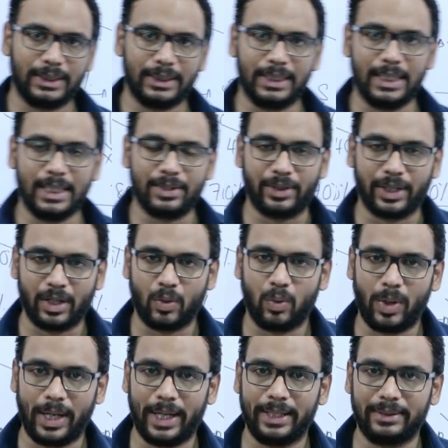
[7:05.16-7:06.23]
the
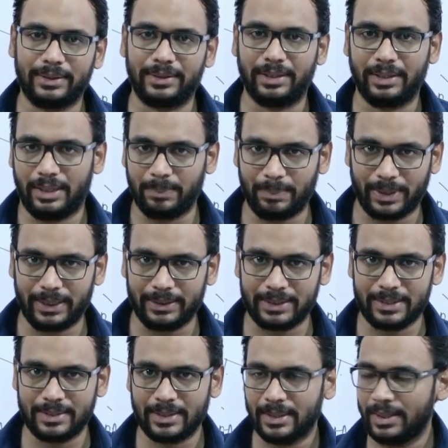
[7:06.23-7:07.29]
required theory
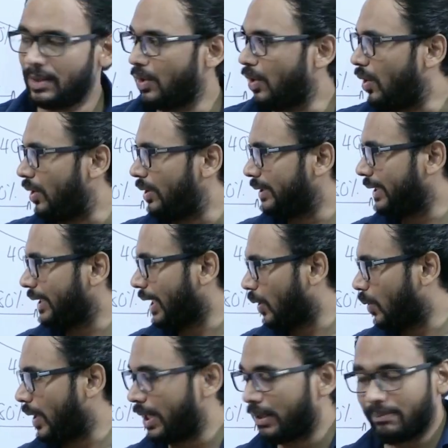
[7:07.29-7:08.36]
parts, all the
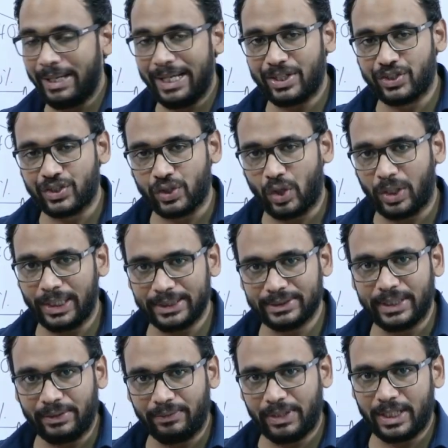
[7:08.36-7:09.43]
required base knowledge
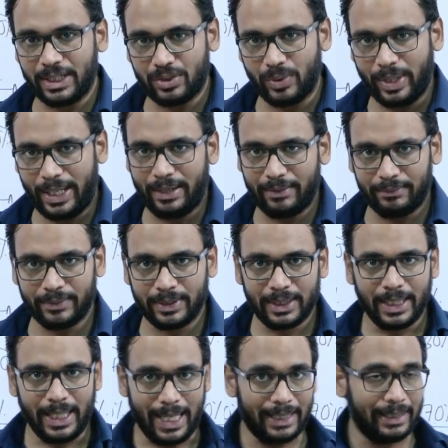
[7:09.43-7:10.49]
that we need to have,
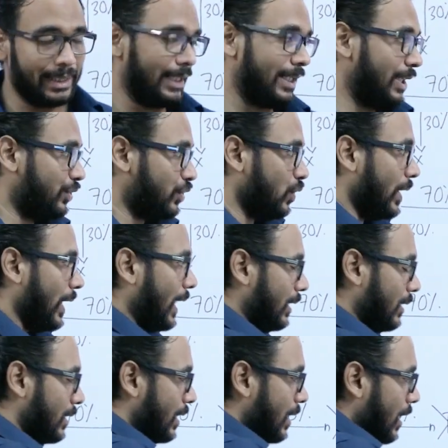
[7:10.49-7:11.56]
and then let's look
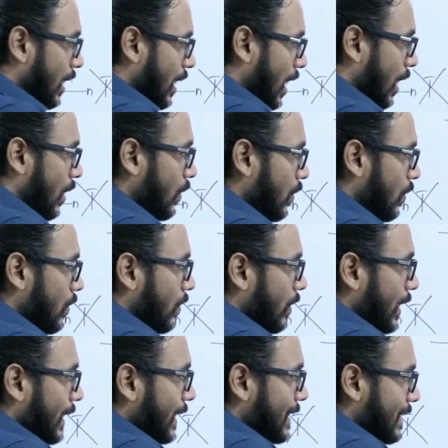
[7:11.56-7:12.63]
at
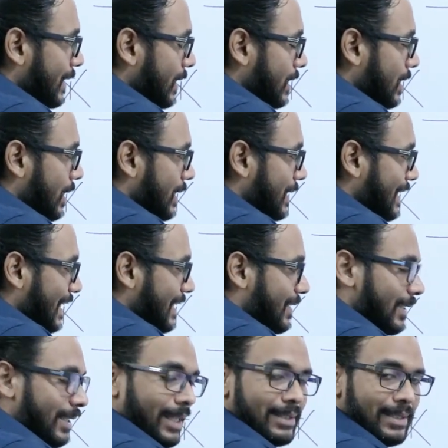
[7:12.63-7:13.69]
how is it
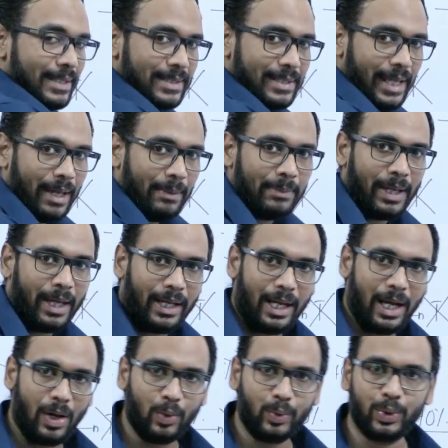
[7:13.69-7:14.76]
tested at the exam and
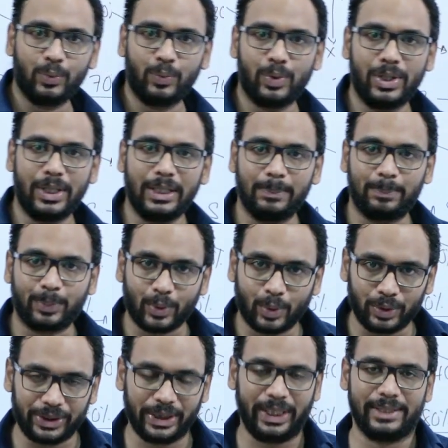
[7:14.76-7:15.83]
how you would
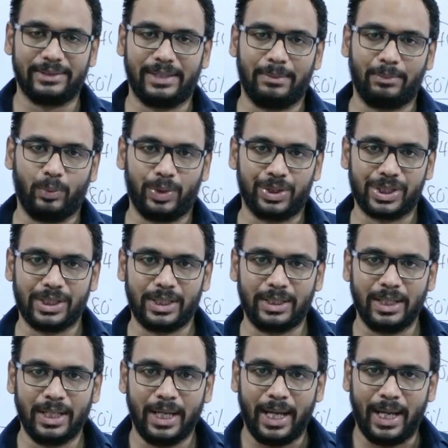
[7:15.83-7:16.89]
approach an exam question
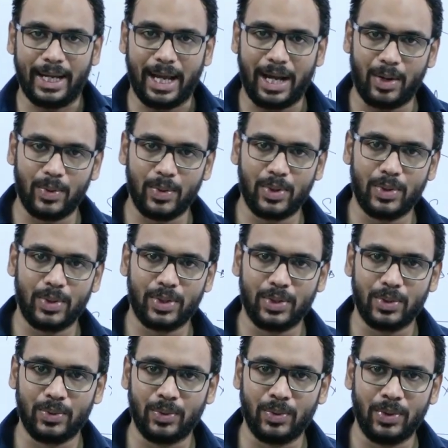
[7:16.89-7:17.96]
and how do
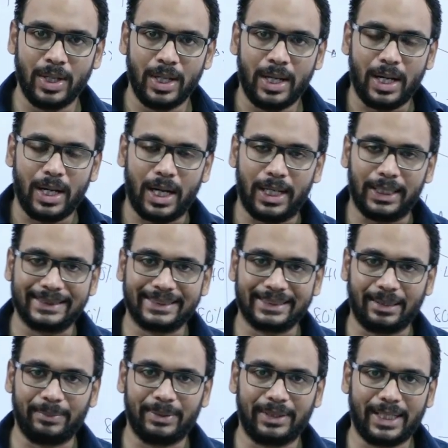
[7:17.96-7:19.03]
you
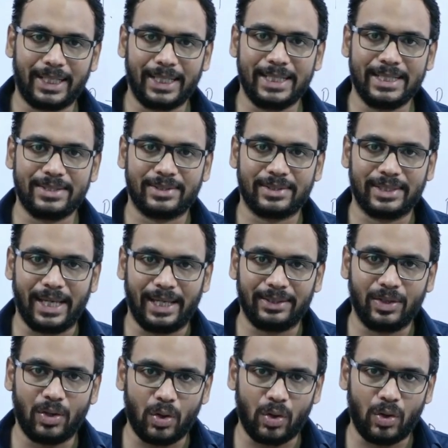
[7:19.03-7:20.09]
summarize,
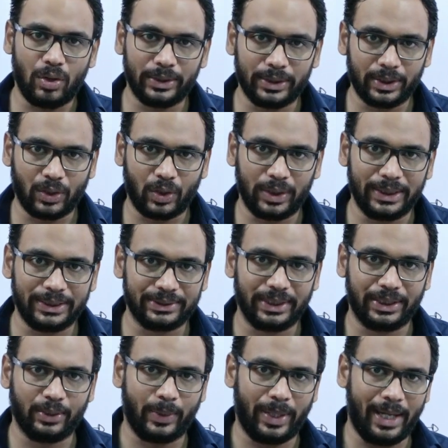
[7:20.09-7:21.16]
gather all the knowledge
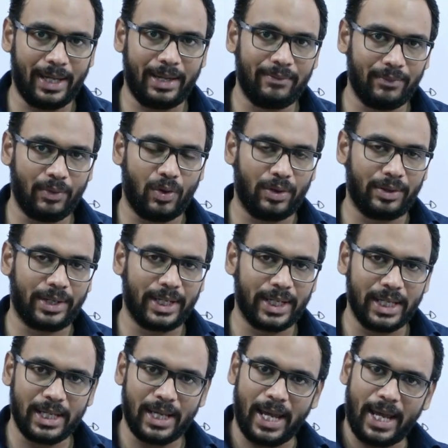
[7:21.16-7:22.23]
that you have
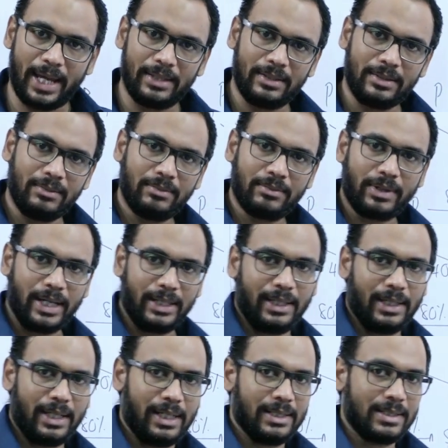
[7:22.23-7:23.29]
already and write
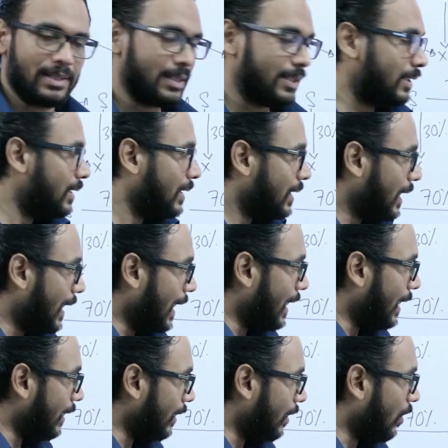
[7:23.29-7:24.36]
an answer
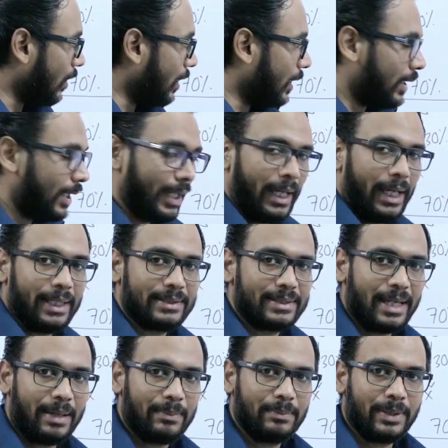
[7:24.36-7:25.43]
on an
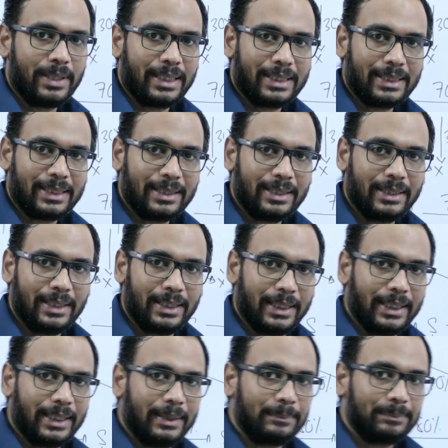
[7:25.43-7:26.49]
exam
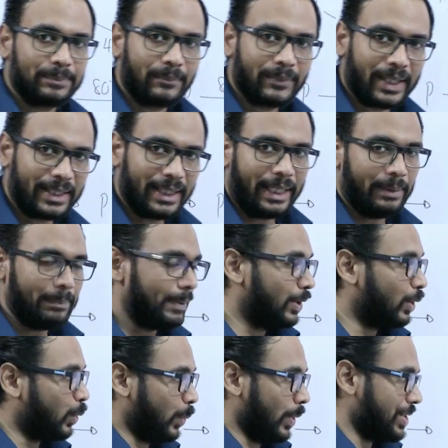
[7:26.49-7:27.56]
type
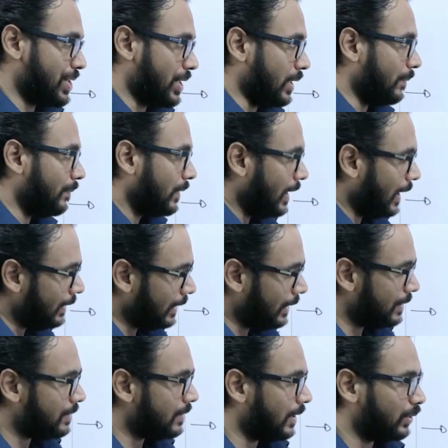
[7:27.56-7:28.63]
question. And then
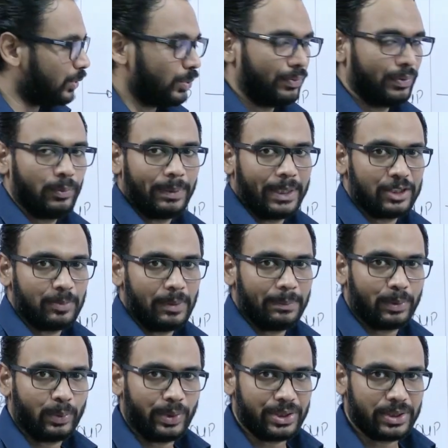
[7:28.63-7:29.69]
let's run through a few past paper
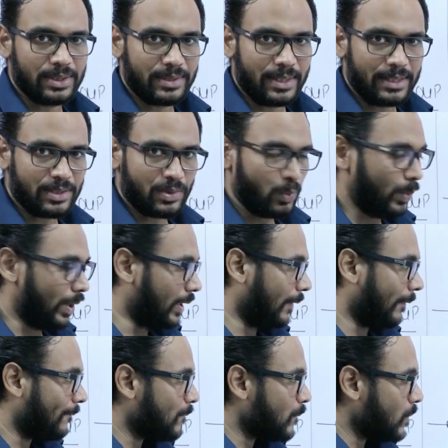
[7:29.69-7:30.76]
questions as well,
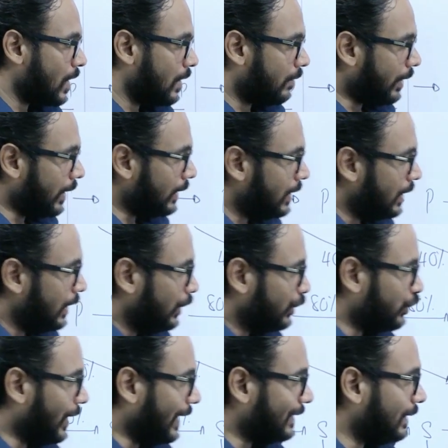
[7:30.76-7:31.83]
right?
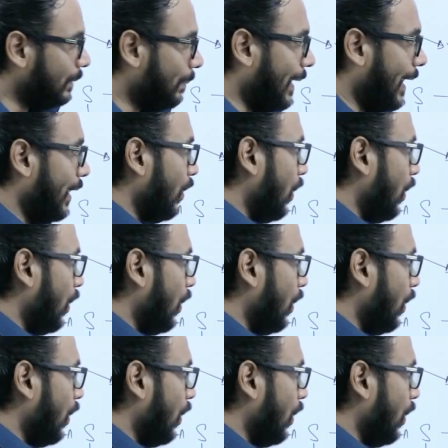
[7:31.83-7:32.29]
So that's the plan